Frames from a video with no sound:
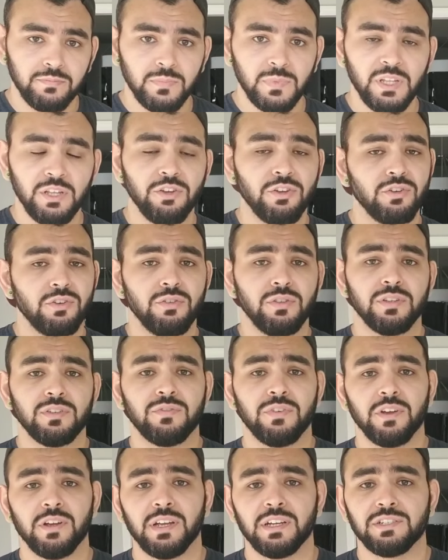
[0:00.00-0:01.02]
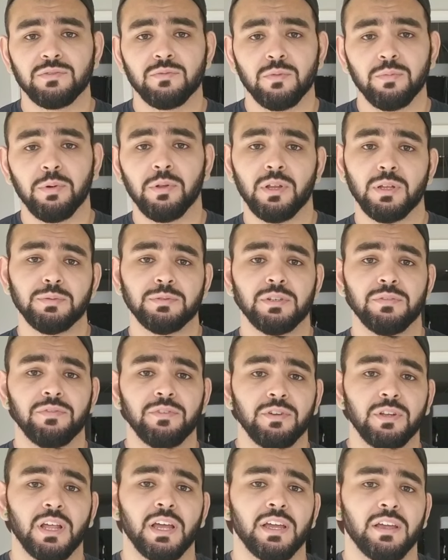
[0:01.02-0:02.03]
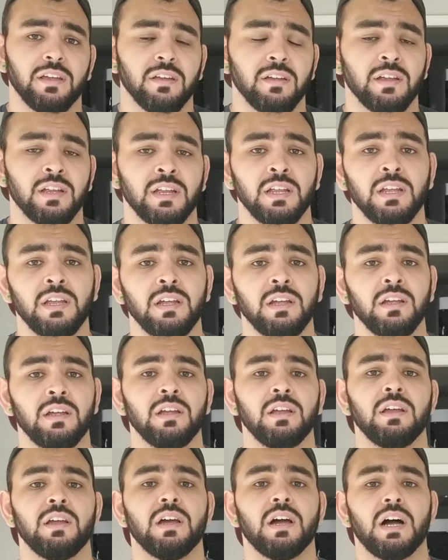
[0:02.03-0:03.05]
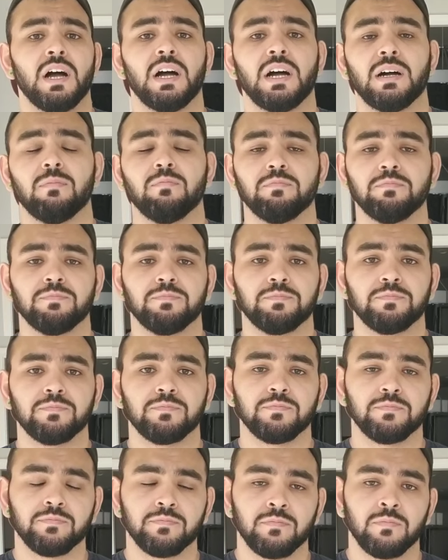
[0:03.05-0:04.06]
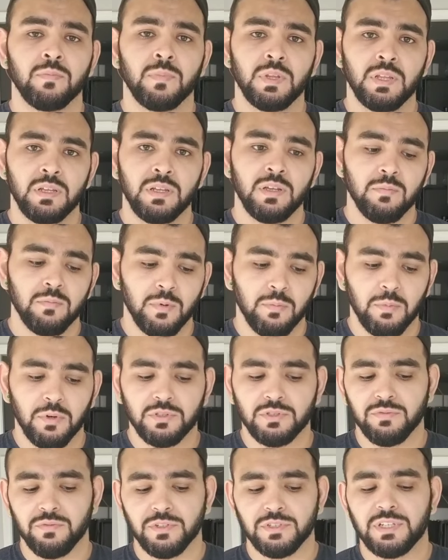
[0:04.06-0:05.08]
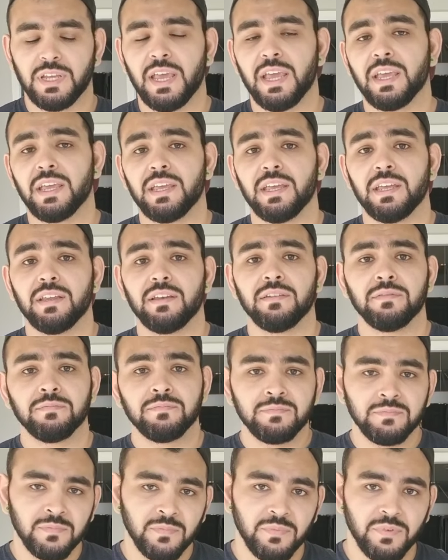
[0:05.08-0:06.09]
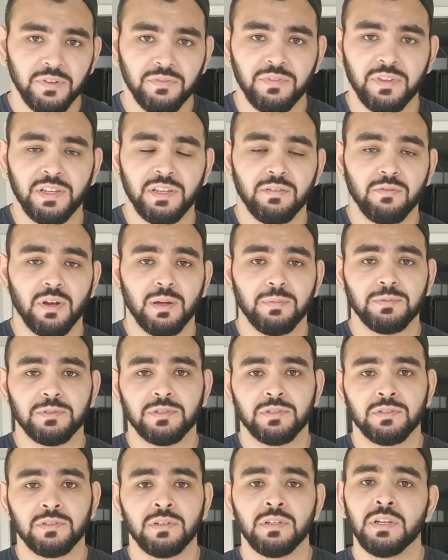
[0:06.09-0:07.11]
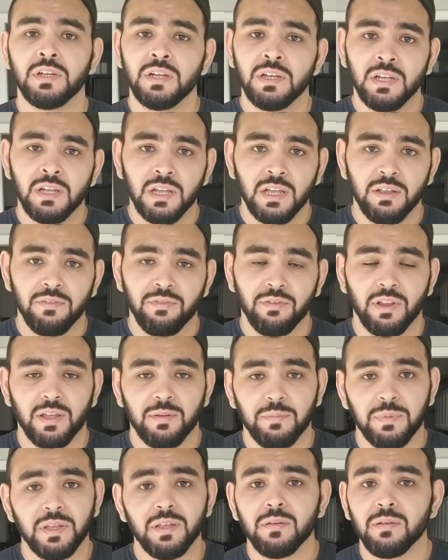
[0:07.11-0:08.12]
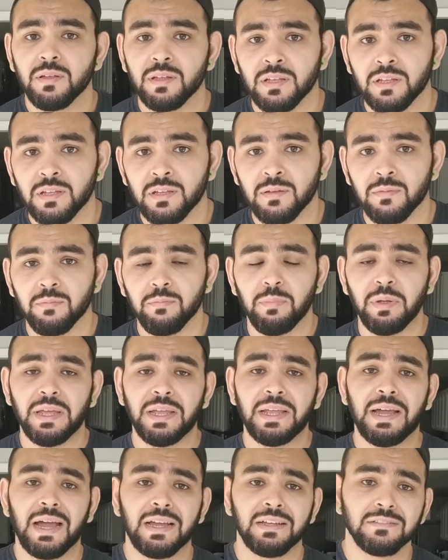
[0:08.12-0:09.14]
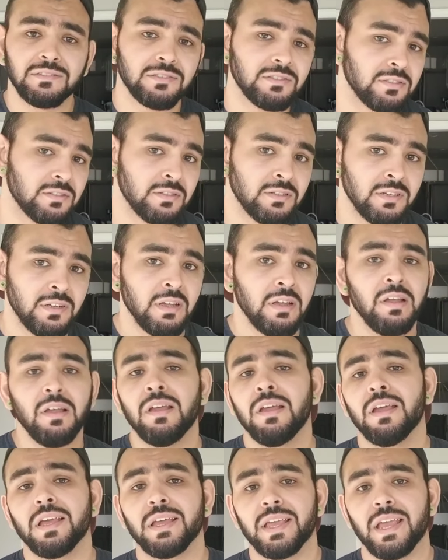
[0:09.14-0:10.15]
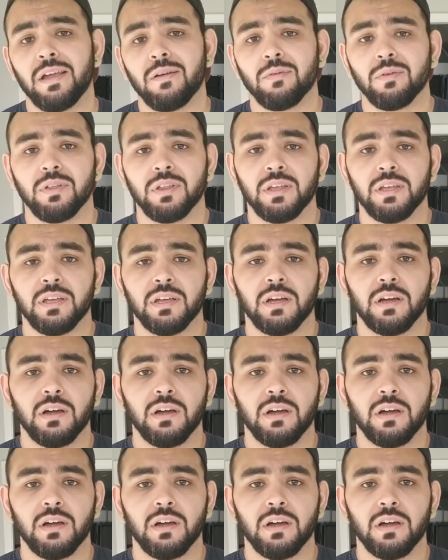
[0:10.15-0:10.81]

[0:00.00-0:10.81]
You can do this variation with pull-ups if you'd like. But most of us can't get 15 reps. If you're like me, big guys, can't really